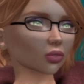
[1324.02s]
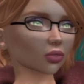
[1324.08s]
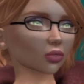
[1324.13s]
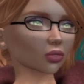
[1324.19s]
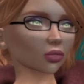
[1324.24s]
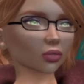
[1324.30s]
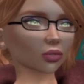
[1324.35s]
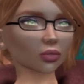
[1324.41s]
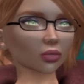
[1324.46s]
I
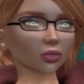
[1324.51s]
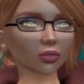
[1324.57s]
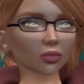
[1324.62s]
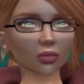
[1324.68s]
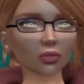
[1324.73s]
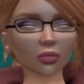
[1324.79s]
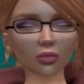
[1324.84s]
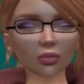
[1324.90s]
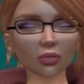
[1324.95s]
deal
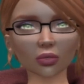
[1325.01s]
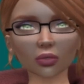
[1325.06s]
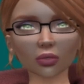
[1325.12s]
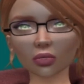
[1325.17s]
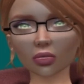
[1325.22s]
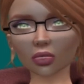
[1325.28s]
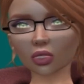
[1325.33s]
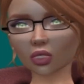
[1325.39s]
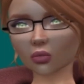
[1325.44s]
with
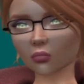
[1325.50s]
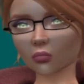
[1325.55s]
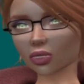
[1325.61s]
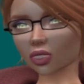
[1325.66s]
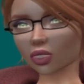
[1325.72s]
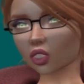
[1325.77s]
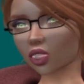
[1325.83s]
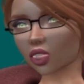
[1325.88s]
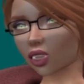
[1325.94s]
on a daily
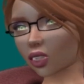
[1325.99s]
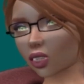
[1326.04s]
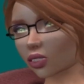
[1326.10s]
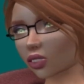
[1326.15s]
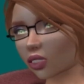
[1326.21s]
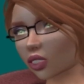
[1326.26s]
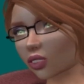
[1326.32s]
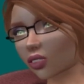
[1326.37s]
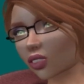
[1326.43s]
basis. And I
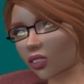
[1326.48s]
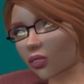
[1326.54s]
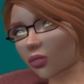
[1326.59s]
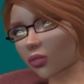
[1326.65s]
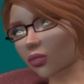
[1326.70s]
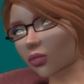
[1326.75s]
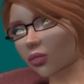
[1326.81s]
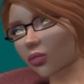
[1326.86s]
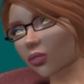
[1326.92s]
could
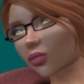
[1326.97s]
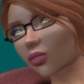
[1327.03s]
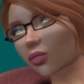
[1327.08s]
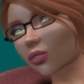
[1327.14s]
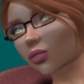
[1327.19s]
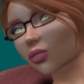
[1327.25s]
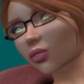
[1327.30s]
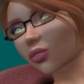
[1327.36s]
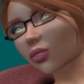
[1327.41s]

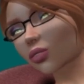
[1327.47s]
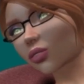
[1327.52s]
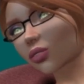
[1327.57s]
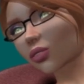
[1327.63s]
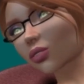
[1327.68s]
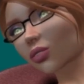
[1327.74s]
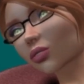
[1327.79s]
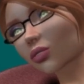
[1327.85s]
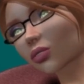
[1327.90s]
go on and
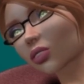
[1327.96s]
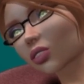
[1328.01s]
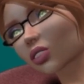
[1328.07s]
ramble